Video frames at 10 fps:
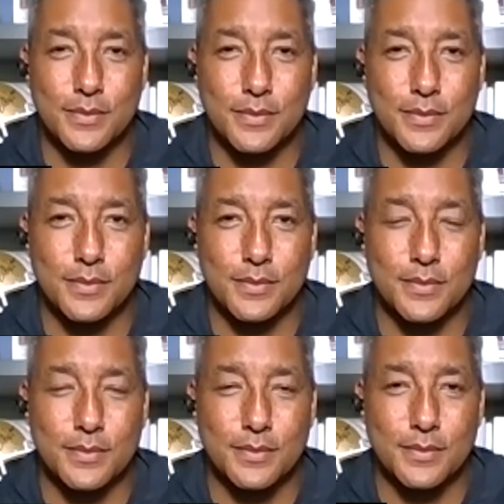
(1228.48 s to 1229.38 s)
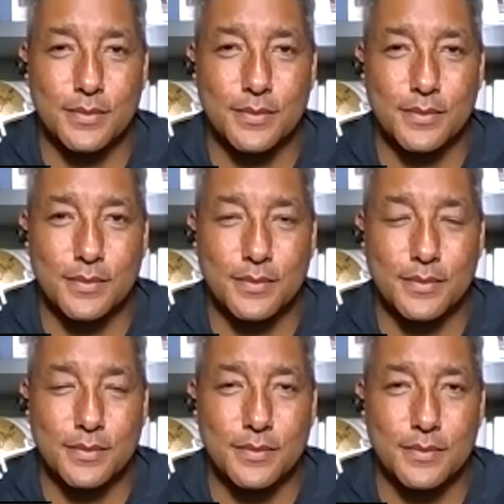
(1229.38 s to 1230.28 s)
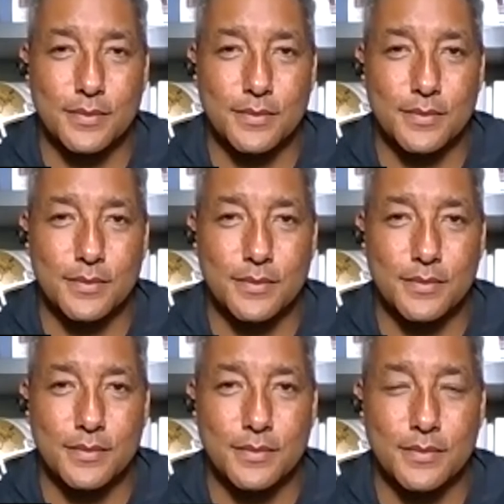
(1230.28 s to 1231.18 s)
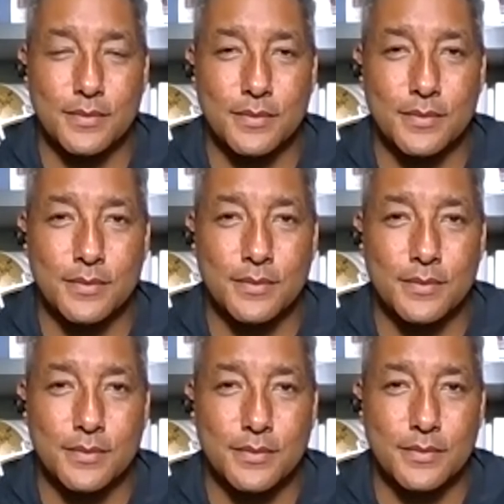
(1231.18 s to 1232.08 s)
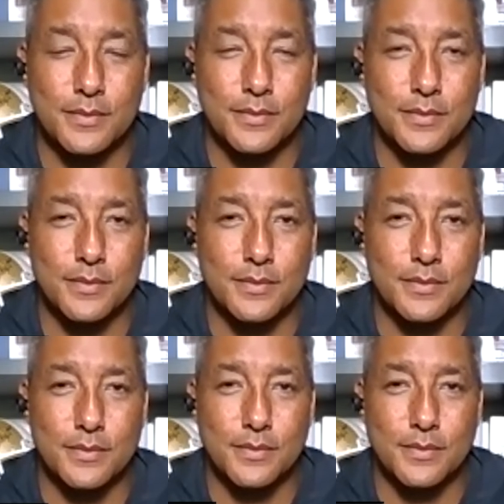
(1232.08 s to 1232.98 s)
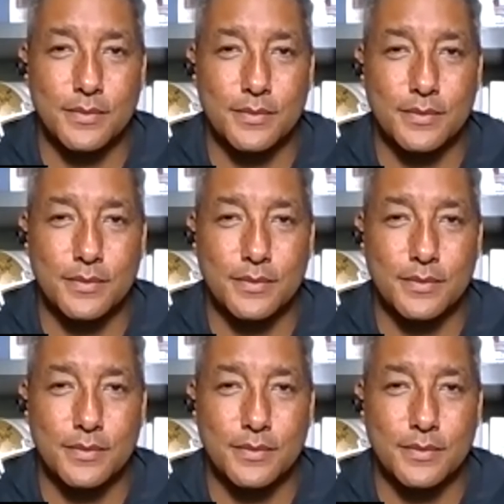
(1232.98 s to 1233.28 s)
(silent)